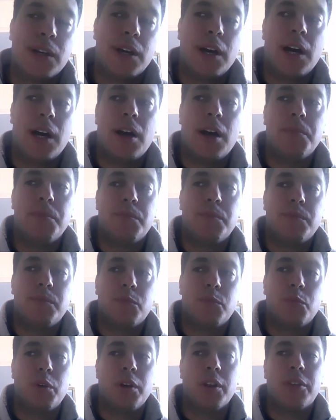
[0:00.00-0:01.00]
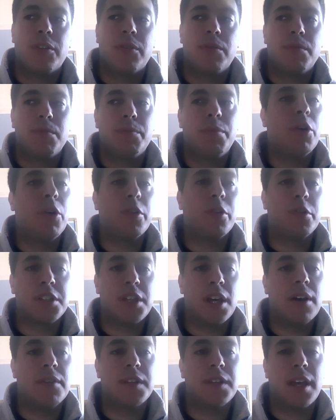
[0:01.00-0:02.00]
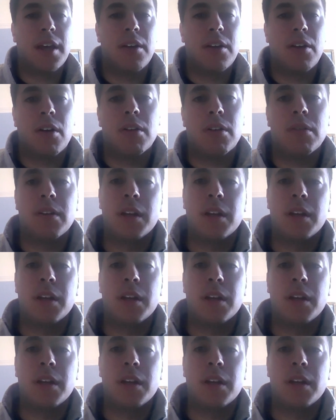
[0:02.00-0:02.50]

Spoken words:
uh, with both ourselves and our